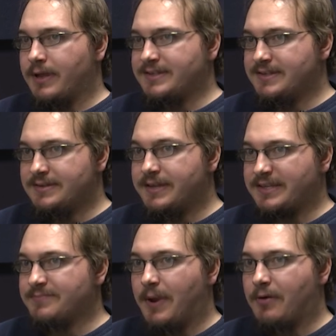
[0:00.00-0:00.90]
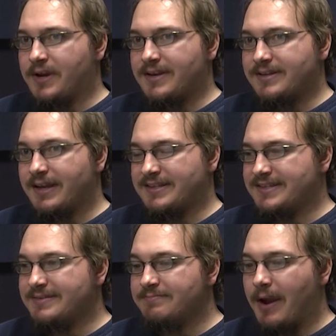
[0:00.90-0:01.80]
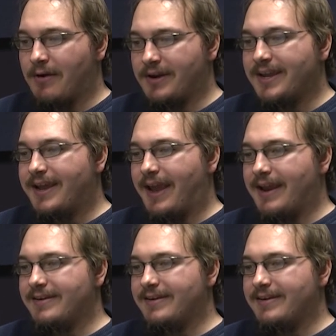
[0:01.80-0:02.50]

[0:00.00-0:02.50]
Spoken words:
that's Mary. That's Mary."